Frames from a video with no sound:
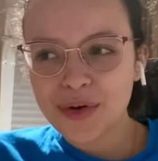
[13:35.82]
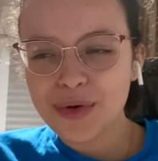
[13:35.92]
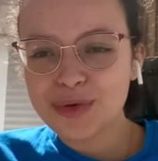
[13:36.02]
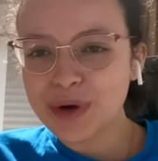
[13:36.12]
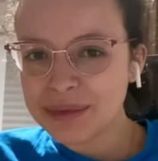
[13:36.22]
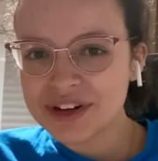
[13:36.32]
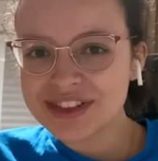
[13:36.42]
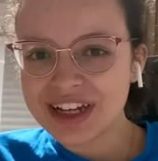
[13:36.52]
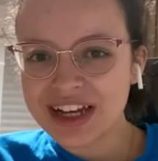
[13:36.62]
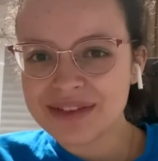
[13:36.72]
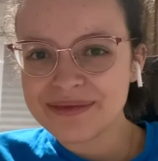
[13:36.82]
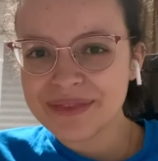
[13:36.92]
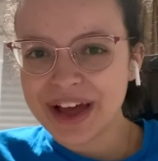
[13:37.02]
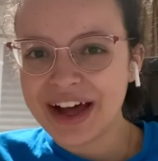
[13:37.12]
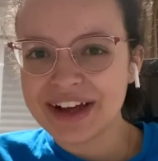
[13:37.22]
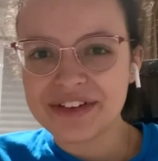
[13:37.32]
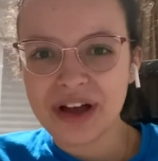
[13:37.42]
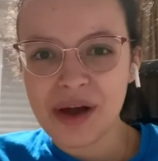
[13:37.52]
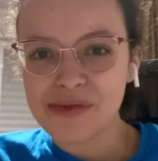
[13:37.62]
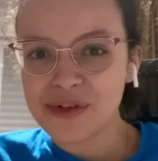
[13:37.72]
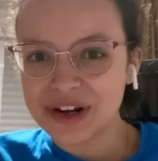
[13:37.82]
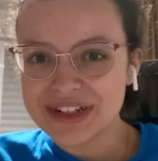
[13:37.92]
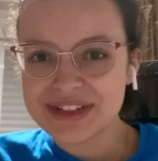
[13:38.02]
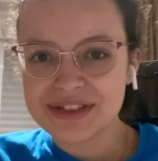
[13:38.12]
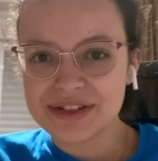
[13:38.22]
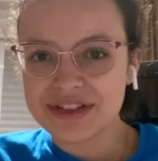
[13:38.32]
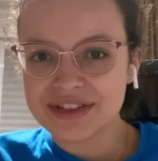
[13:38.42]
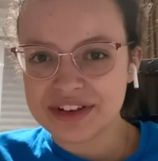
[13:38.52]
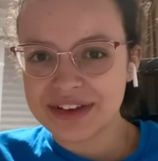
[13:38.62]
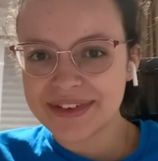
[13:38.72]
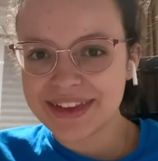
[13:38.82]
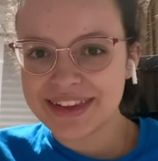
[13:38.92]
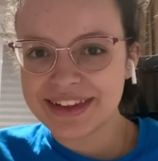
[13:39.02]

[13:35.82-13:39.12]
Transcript: One more time, I don't have words to describe it.